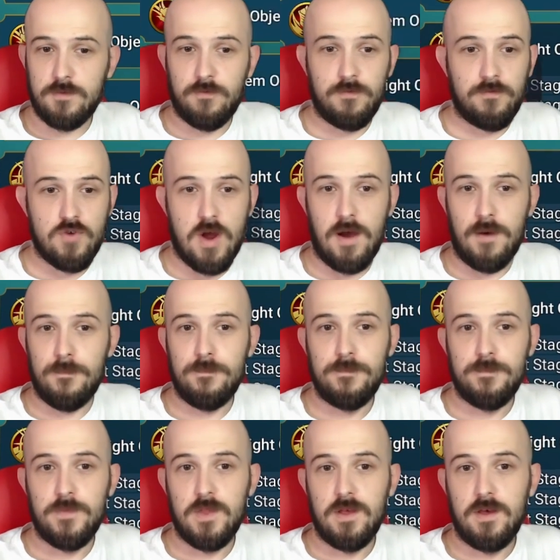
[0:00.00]
from
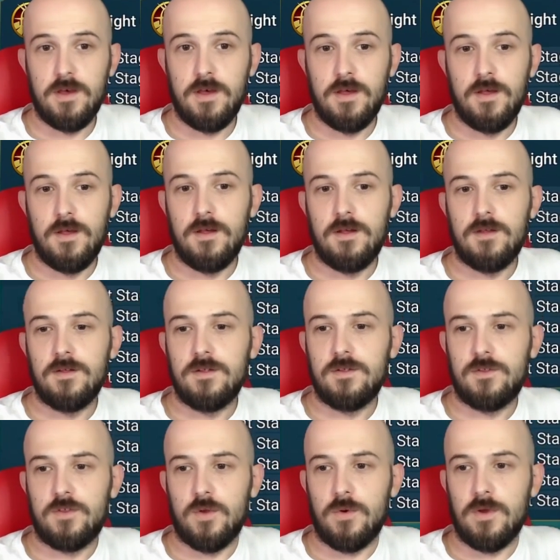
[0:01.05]

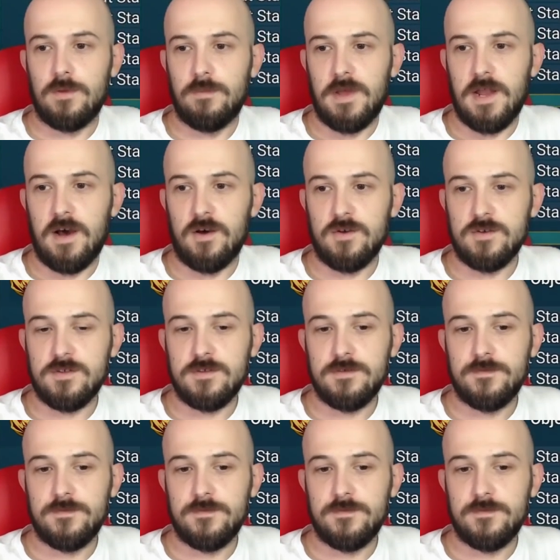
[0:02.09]
doing minnows,